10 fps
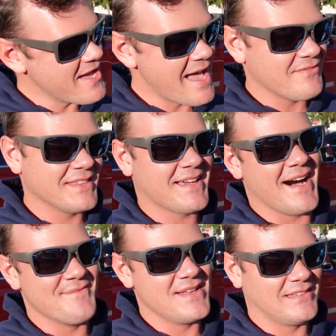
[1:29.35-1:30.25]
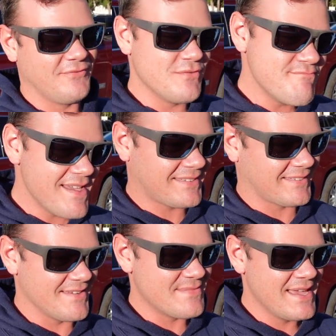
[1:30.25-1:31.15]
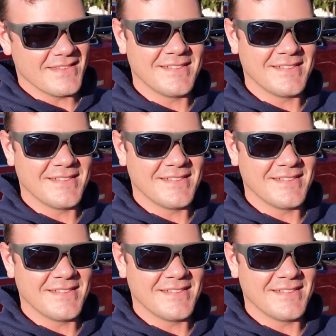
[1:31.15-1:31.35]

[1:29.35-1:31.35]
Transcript: you have in the comments, if you've missed him,